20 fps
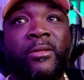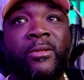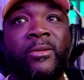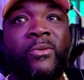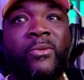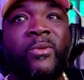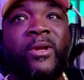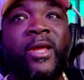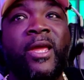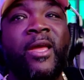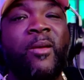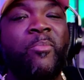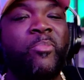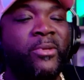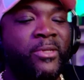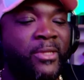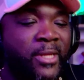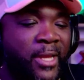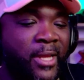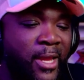Who the hell
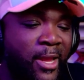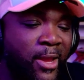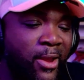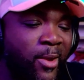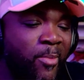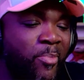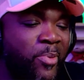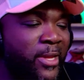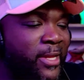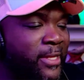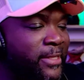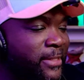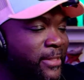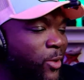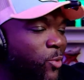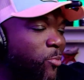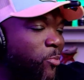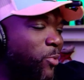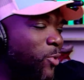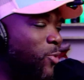put that hairpiece
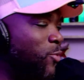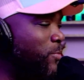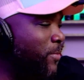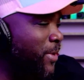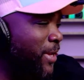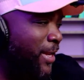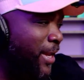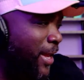on, bro, man?